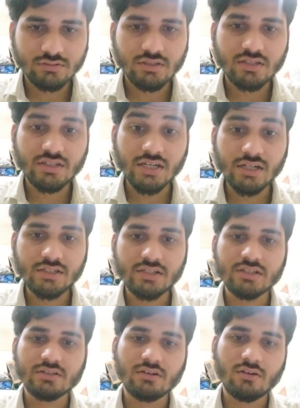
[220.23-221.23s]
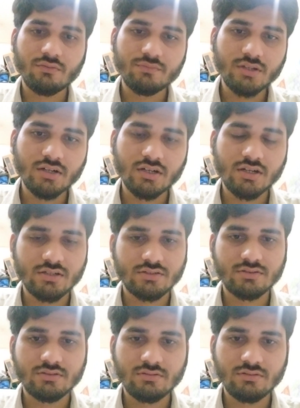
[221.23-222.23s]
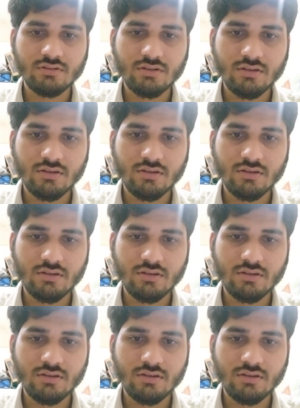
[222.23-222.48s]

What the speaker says: the tilt of the earth